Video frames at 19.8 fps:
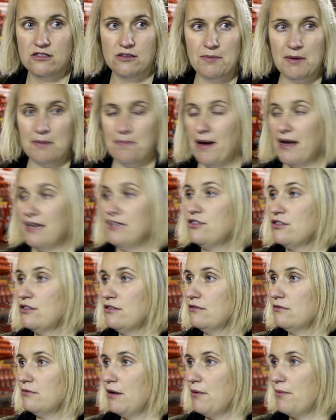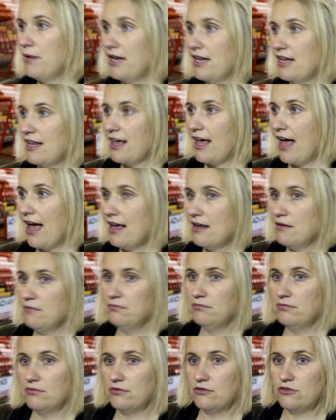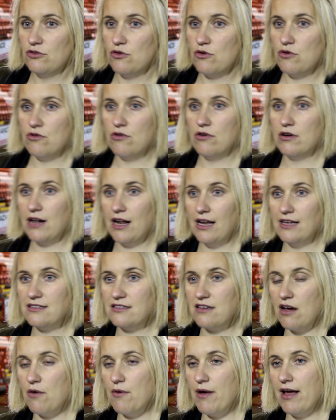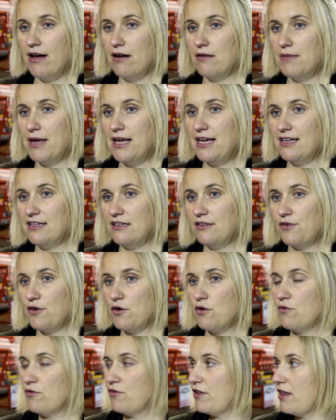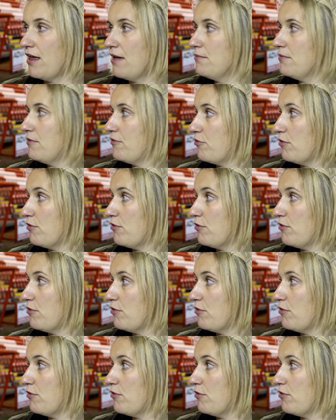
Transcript: To be patient. We're winning the game, draw Glasgow out, make it difficult for them.